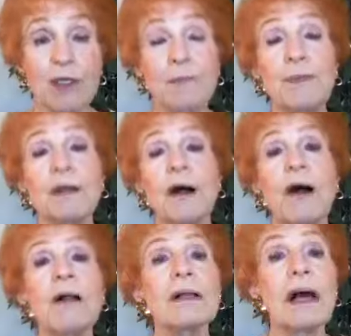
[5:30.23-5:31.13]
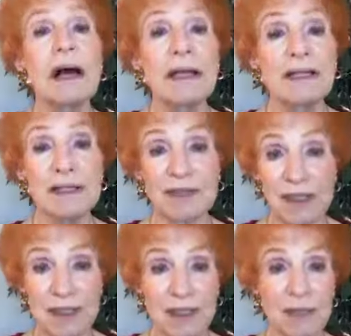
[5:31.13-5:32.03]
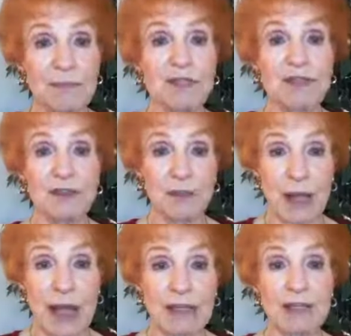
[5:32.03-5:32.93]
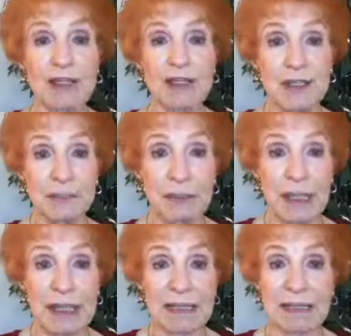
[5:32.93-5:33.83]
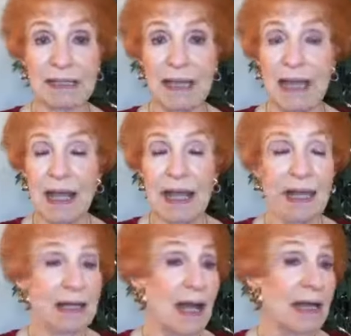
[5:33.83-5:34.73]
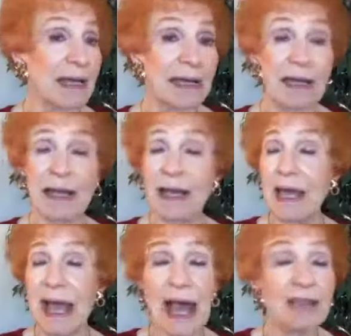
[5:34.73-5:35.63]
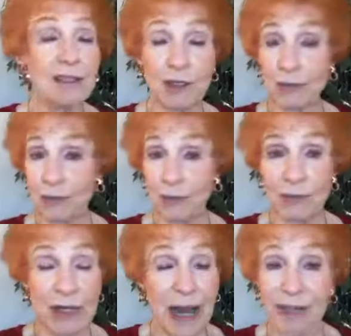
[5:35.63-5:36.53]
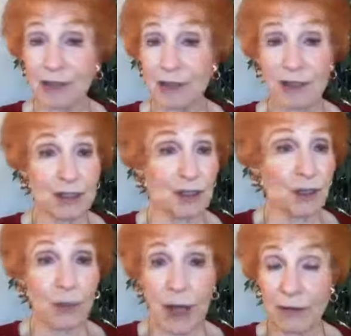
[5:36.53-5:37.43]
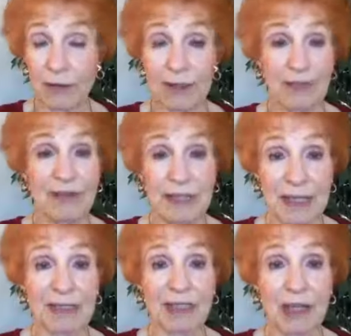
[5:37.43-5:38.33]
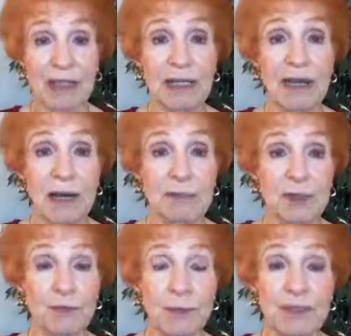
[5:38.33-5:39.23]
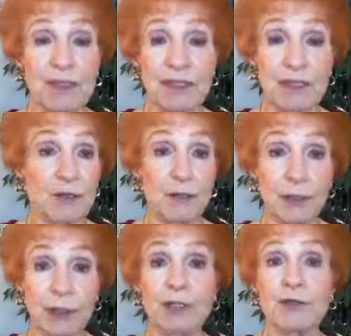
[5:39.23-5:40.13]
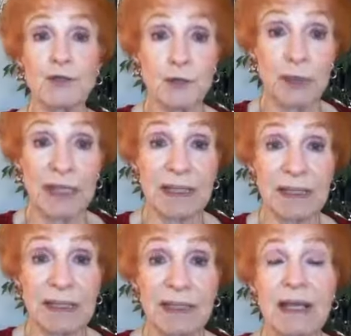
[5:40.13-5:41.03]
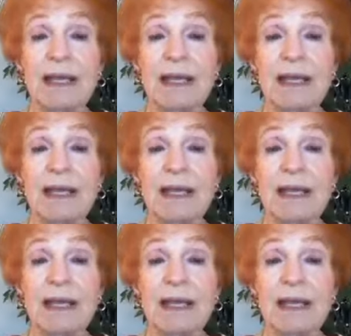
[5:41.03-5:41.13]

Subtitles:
You put all kinds of systems and strategies in place, and I ask you not to just go out and get the next shining object when this doesn't work in 2 weeks.